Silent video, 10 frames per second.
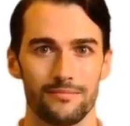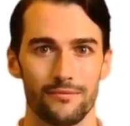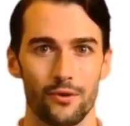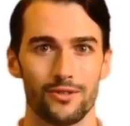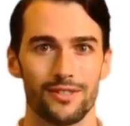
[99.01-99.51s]

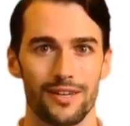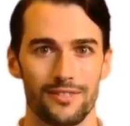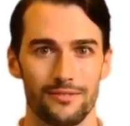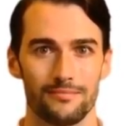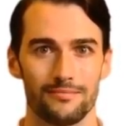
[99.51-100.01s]
First
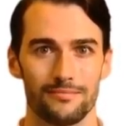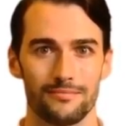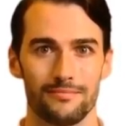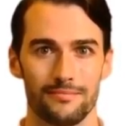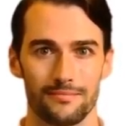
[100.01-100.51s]
is
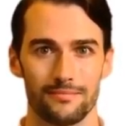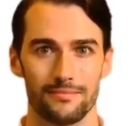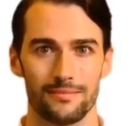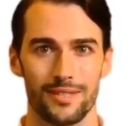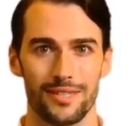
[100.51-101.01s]

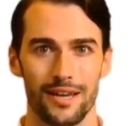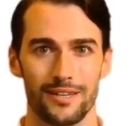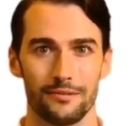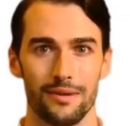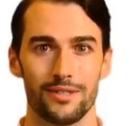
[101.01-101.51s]

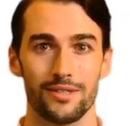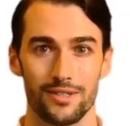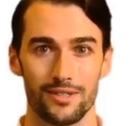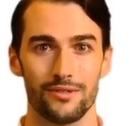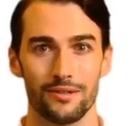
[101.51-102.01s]
design and
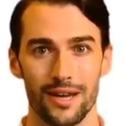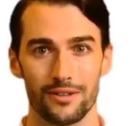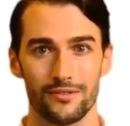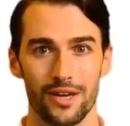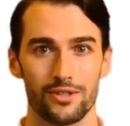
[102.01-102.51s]
maintenance of the
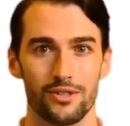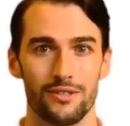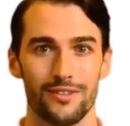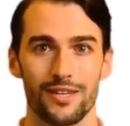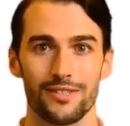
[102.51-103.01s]

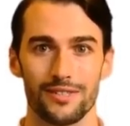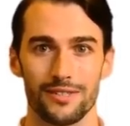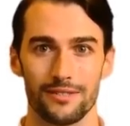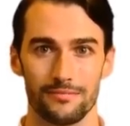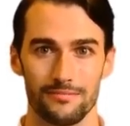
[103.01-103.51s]
manufacturing
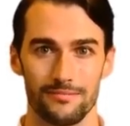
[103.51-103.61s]
facility.